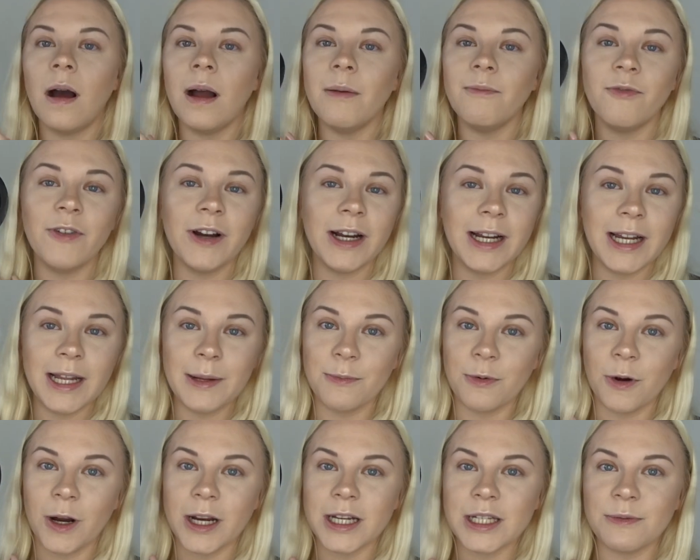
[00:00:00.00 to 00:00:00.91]
I'm really
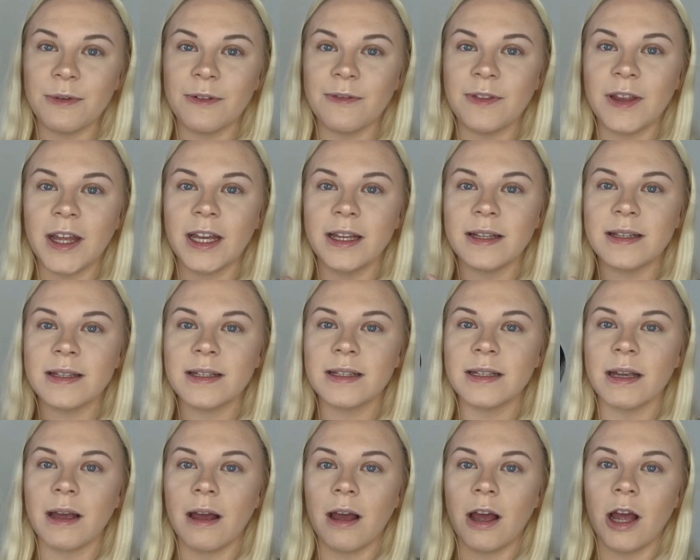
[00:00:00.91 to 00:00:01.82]
impressed with
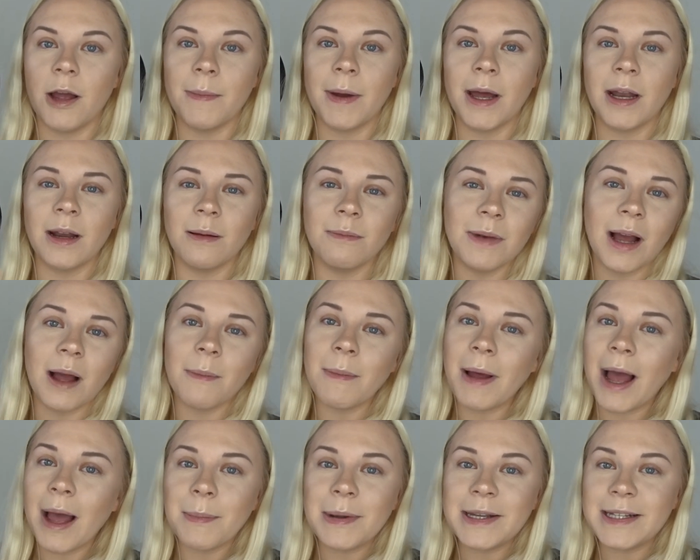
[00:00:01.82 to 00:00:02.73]
this, and
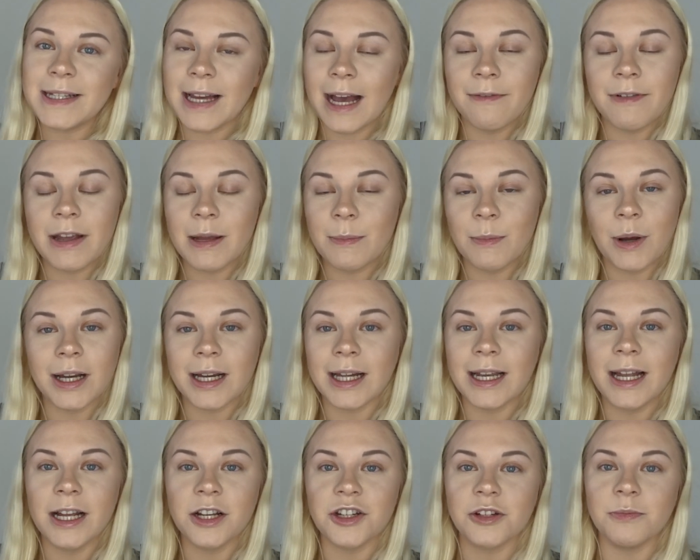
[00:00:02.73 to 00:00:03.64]
I'm happy to have it in my
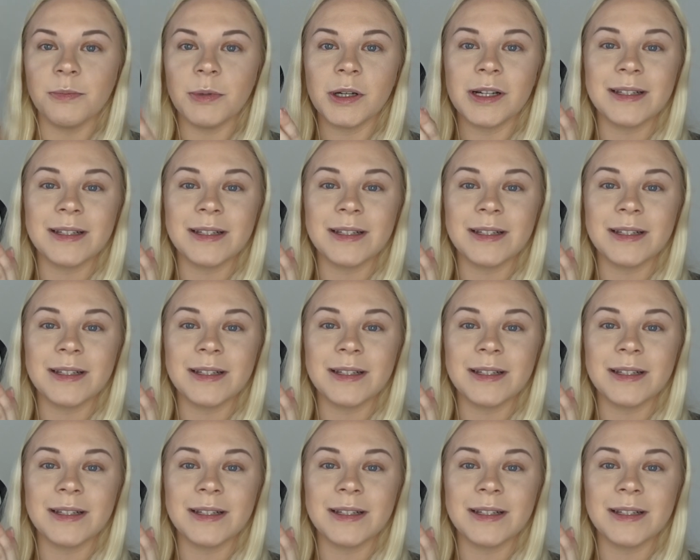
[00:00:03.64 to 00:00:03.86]
collection,